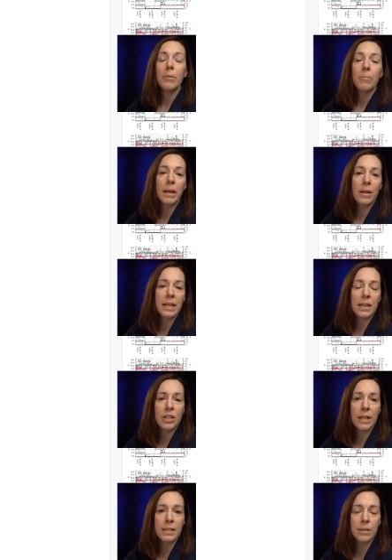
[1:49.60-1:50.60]

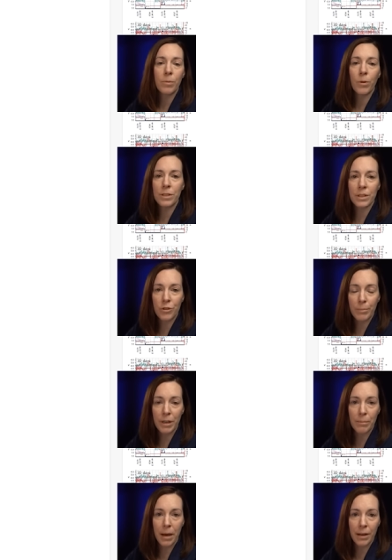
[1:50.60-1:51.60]
PRTG supports
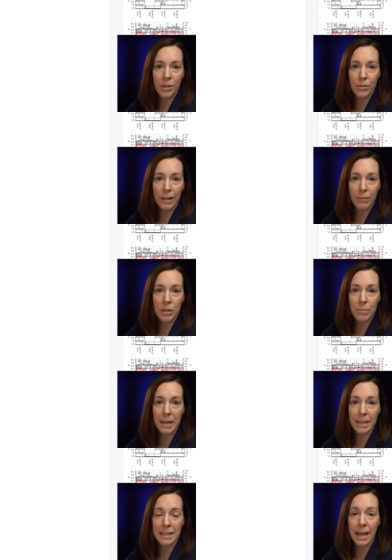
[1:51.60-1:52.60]
distributed monitoring, which
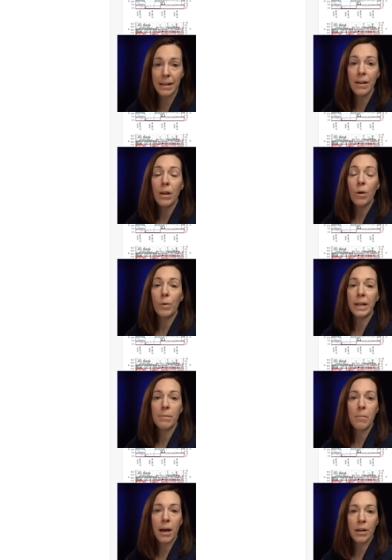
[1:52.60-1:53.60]
means that we
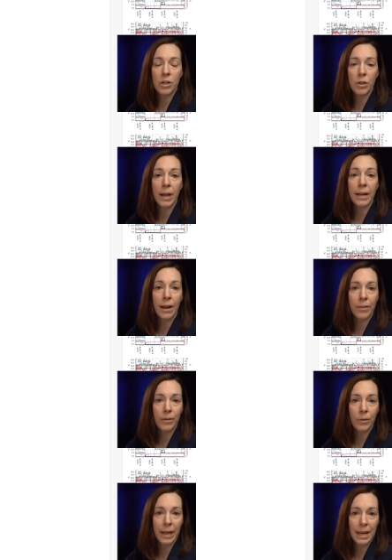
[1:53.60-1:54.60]
can monitor at other
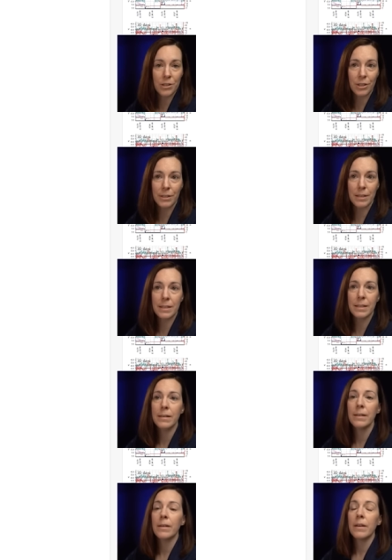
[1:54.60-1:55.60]
locations.
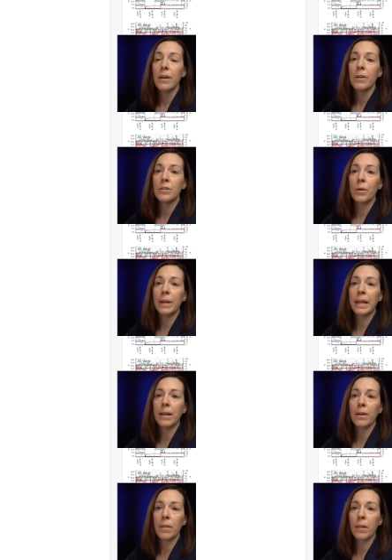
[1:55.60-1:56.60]
So
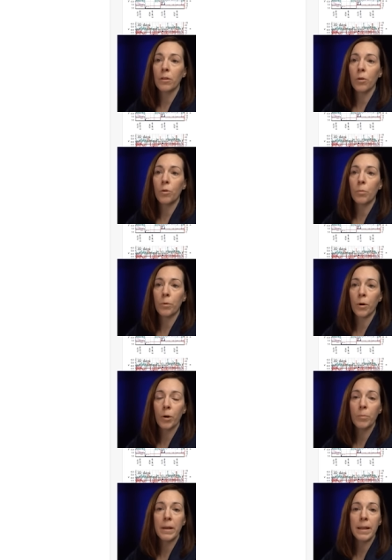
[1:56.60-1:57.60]
here, the local
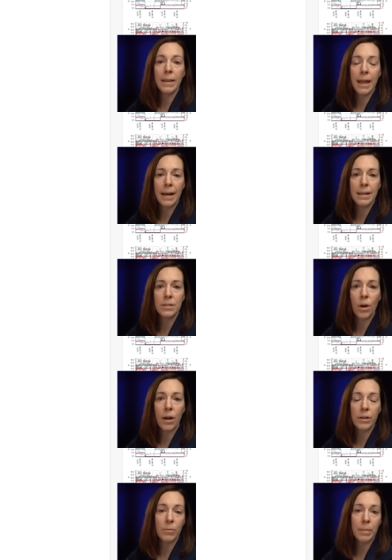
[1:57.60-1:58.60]
probe, that is
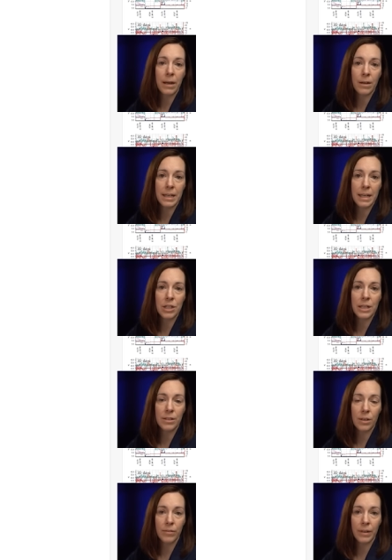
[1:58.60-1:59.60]
on your PRTG
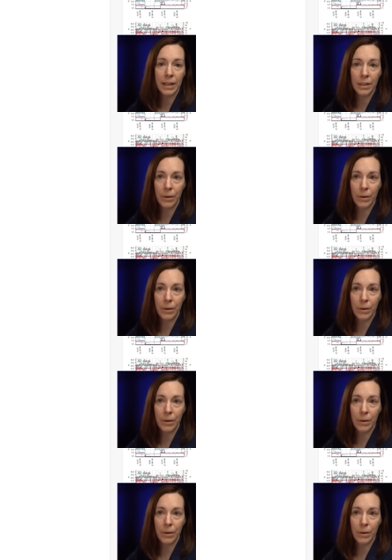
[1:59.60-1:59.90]
server that you